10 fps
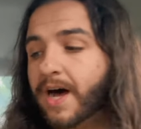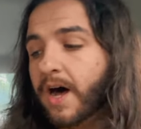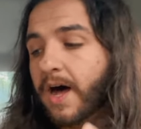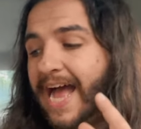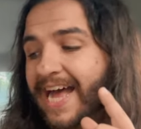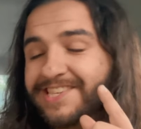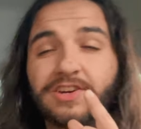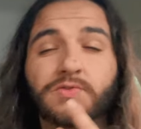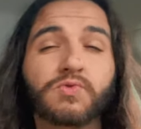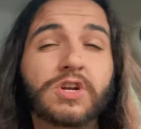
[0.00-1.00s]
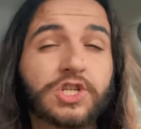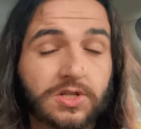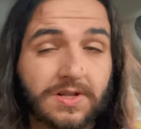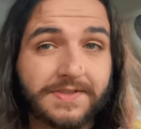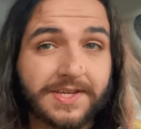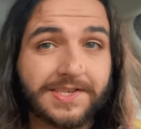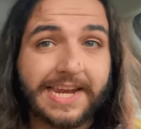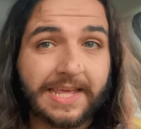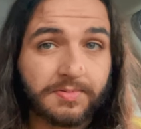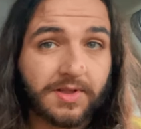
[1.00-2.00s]
has an original of this,
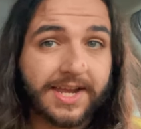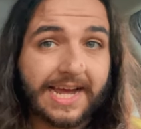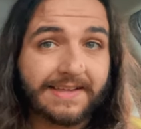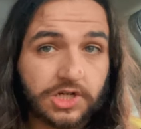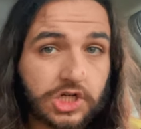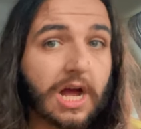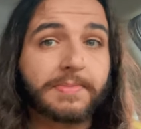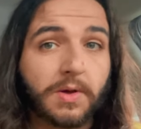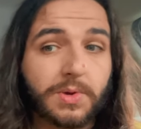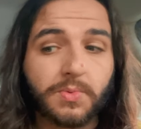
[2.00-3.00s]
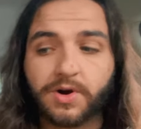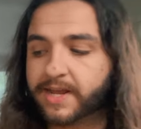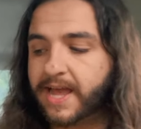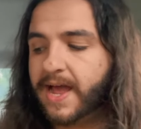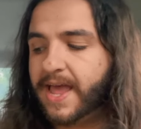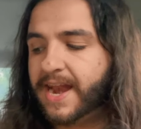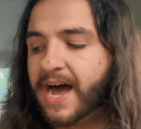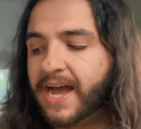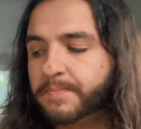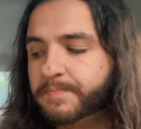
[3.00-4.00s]
and he played it at the shop that we work at, and
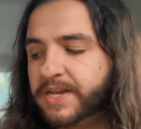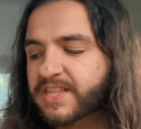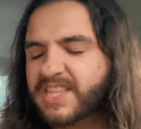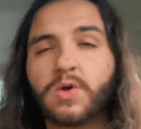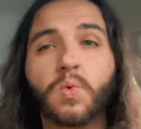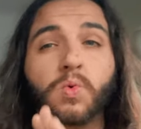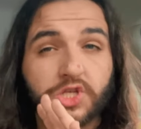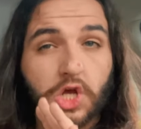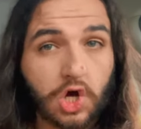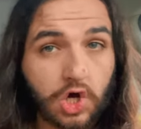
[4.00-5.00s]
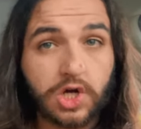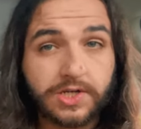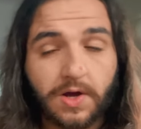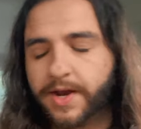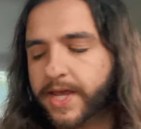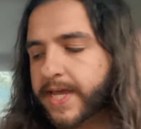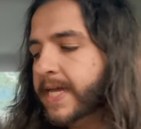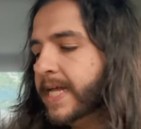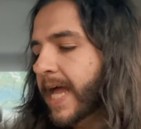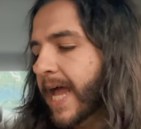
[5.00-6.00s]
I immediately was hooked on it.
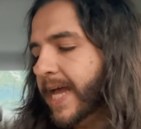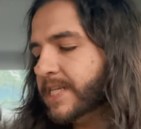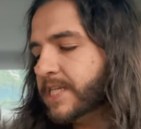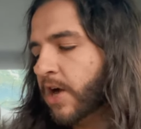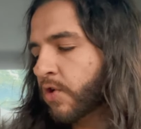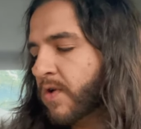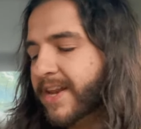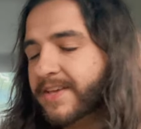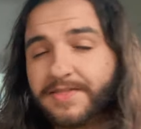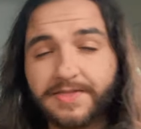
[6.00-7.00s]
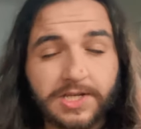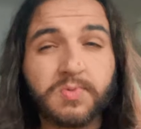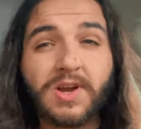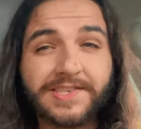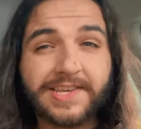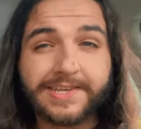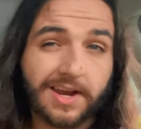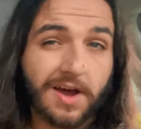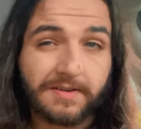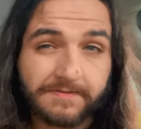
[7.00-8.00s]
And granted, this pricing is
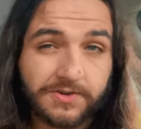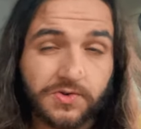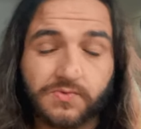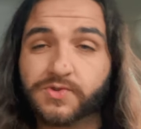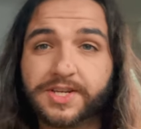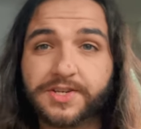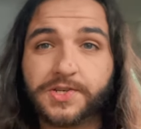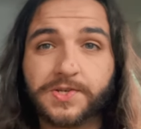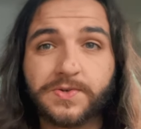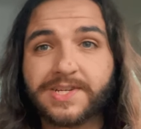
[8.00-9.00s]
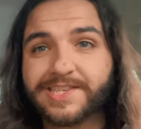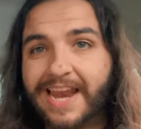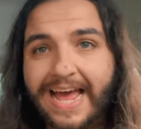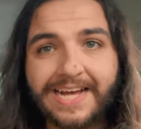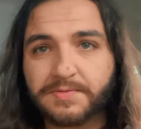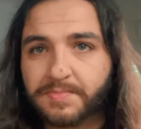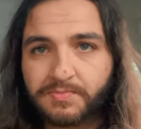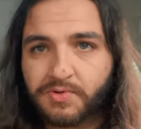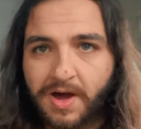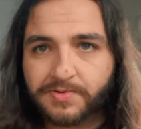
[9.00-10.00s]
an unofficial reissue because it hasn't
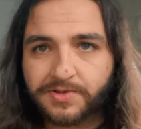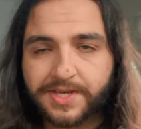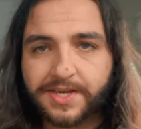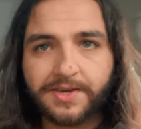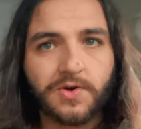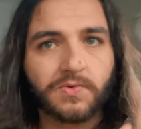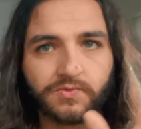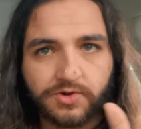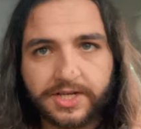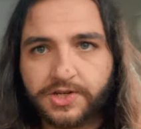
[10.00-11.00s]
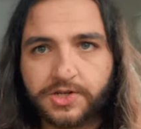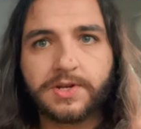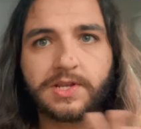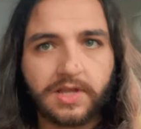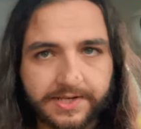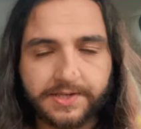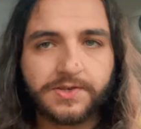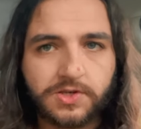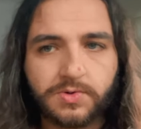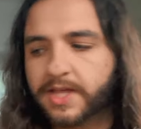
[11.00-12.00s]
been properly, you know, reissued and
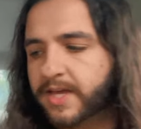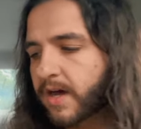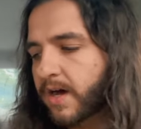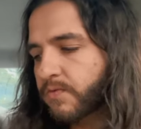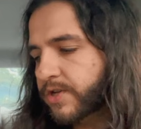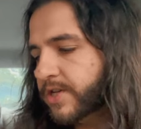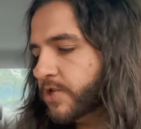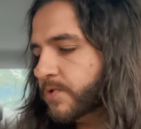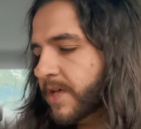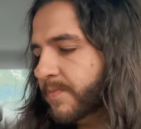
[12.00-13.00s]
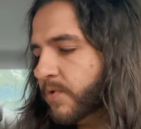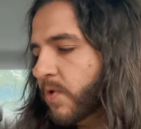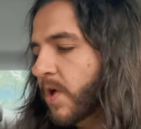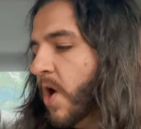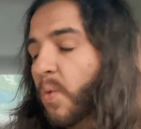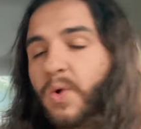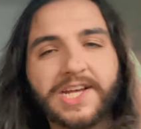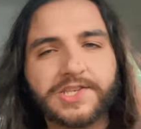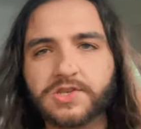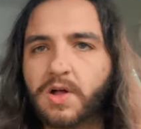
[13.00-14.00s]
licensed to a reissue label. When
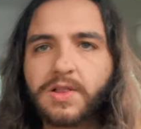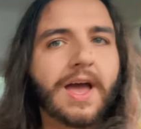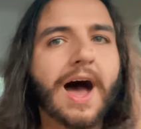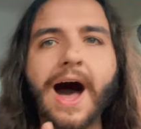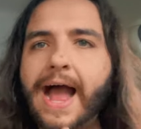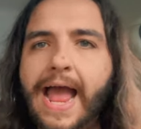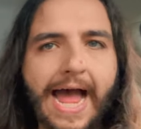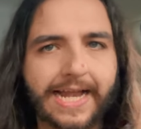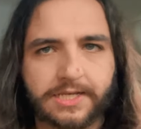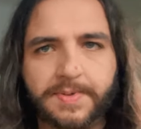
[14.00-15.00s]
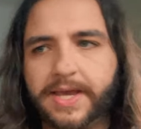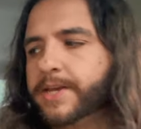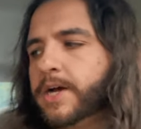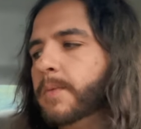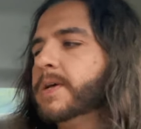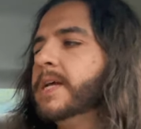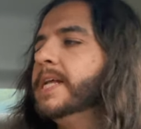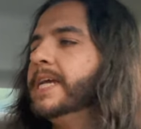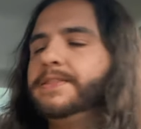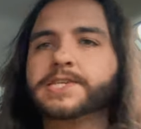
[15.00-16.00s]
I saw it, I had to pick it up.
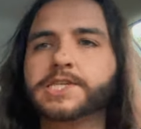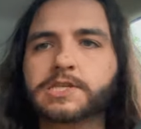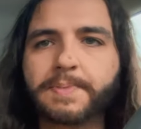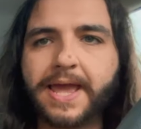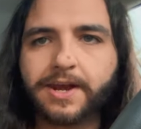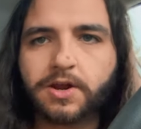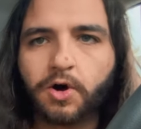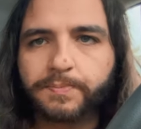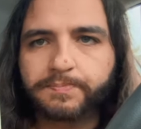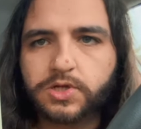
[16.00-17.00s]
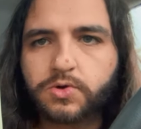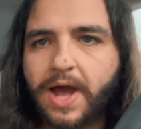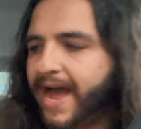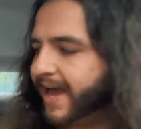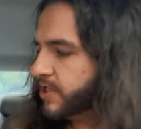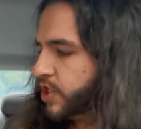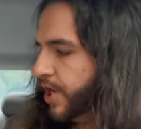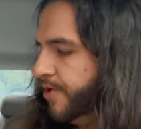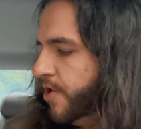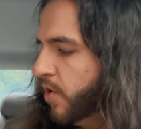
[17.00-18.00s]
And this is a band called Blue Ash,
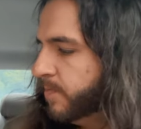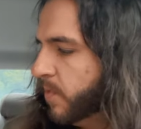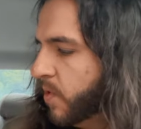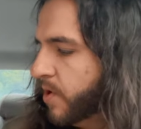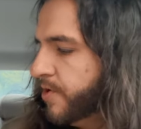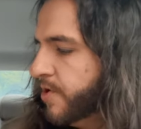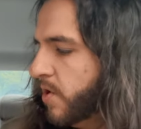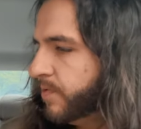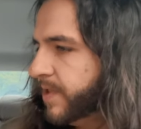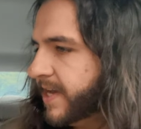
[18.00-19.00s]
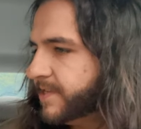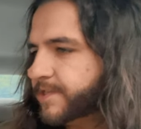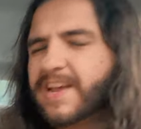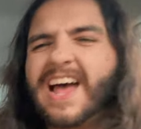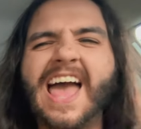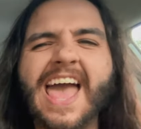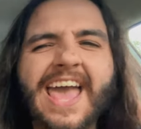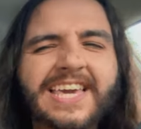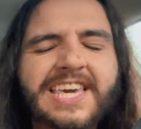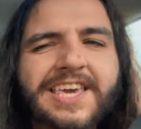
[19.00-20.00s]
No More, No Less,
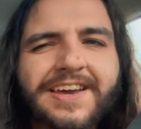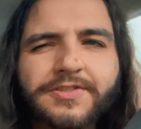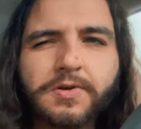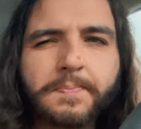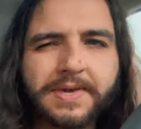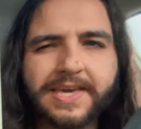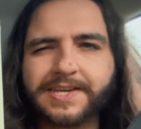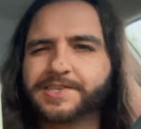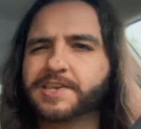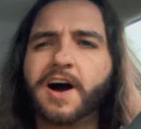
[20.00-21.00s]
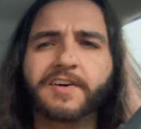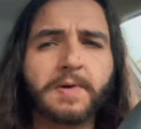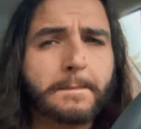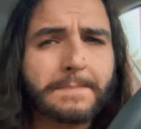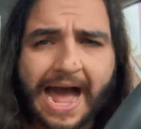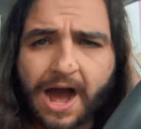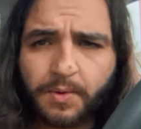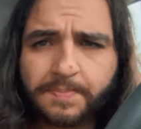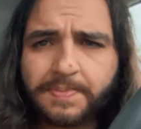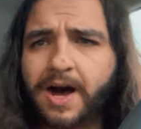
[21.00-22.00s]
a killer piece of
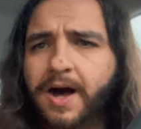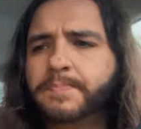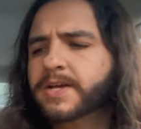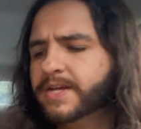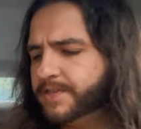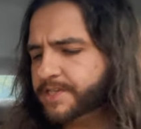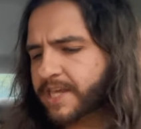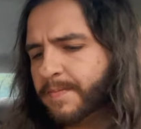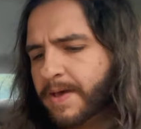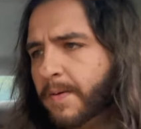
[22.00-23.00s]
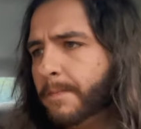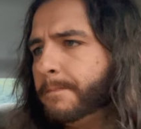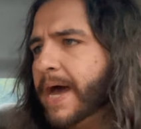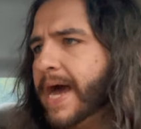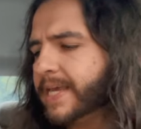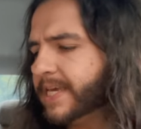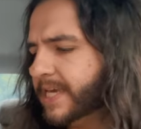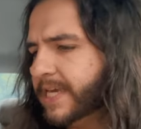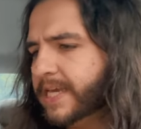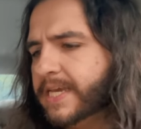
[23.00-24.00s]
power pop. This came out back
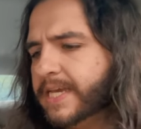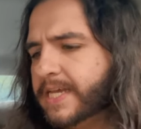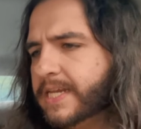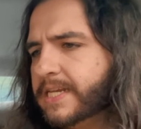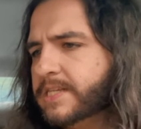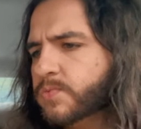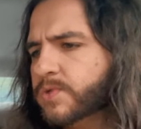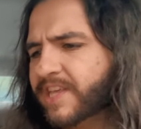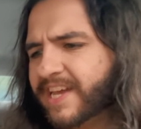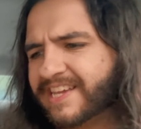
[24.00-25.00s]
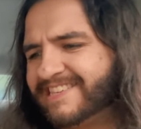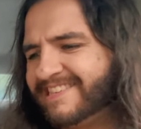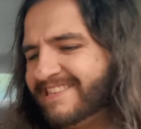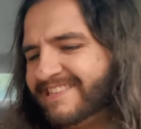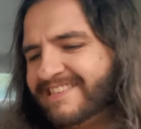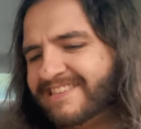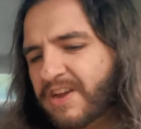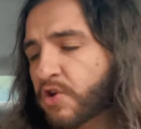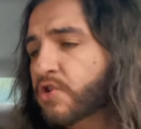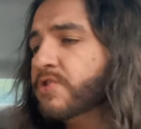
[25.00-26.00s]
in, this was like
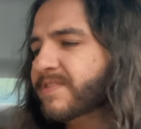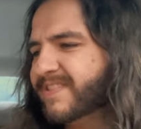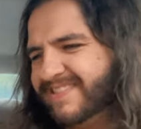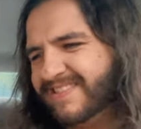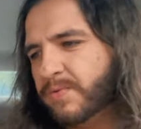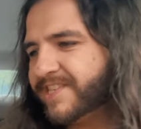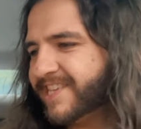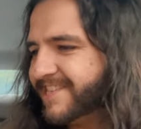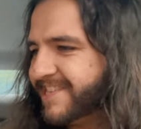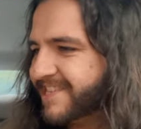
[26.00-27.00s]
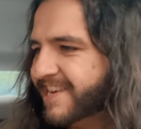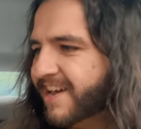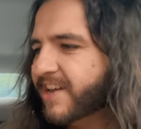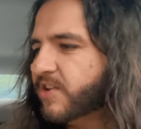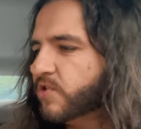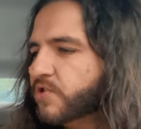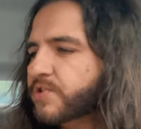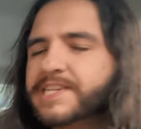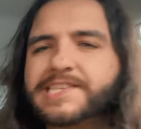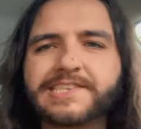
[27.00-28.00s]
early, I want to say 69 or
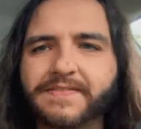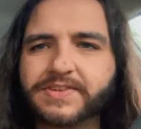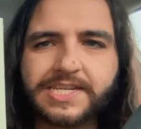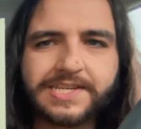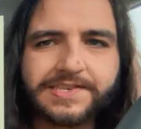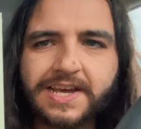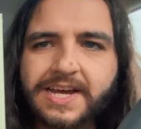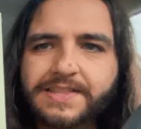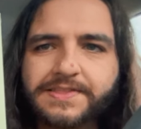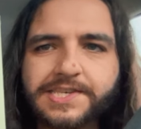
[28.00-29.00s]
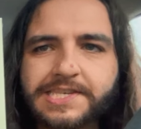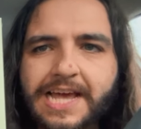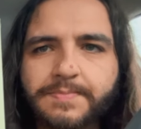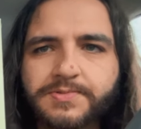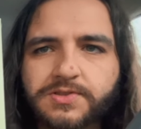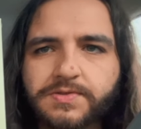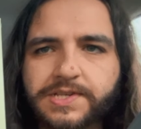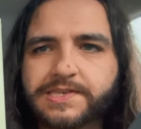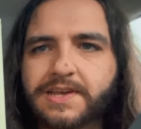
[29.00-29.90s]
early 70s. This is absolutely